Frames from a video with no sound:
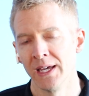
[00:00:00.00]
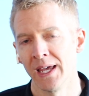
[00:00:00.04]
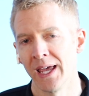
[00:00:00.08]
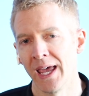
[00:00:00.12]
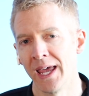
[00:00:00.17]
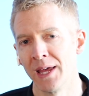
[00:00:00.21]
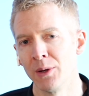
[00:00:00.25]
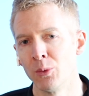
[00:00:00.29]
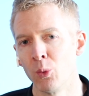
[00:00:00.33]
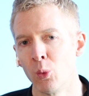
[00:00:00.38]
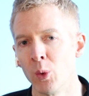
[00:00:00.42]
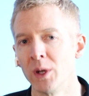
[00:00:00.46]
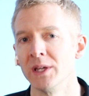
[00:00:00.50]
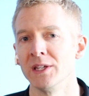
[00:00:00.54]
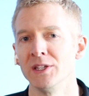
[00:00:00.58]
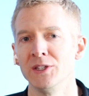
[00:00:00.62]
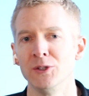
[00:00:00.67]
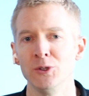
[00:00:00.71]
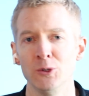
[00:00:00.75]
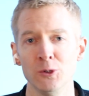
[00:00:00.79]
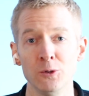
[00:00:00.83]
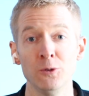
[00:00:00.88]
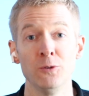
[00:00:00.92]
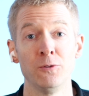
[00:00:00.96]
and what
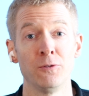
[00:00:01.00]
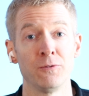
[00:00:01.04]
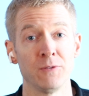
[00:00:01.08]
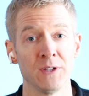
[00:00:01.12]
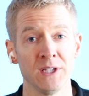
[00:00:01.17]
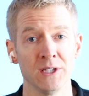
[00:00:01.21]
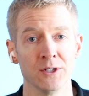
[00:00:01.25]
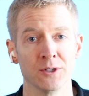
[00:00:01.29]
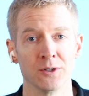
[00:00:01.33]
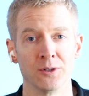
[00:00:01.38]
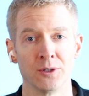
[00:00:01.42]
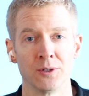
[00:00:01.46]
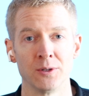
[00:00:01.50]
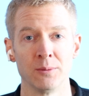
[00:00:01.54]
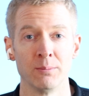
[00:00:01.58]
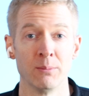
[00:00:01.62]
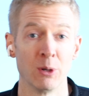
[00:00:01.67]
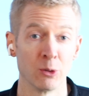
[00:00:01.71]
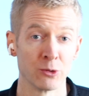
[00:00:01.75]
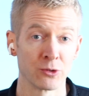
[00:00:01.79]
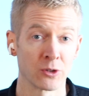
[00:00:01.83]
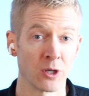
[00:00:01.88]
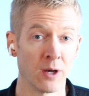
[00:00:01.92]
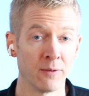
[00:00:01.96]
you feel
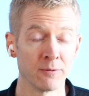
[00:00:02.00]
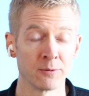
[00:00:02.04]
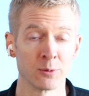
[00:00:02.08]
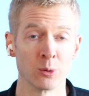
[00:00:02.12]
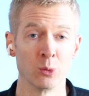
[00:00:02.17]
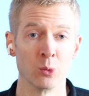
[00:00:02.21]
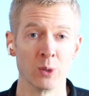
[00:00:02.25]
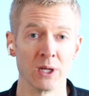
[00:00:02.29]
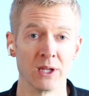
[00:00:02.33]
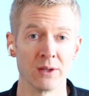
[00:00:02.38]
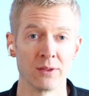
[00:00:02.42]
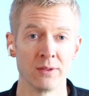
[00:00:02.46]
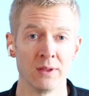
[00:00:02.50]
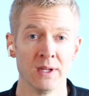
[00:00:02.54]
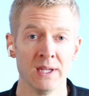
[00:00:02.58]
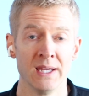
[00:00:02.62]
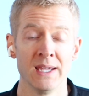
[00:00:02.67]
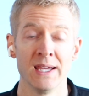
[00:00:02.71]
most comfortable with.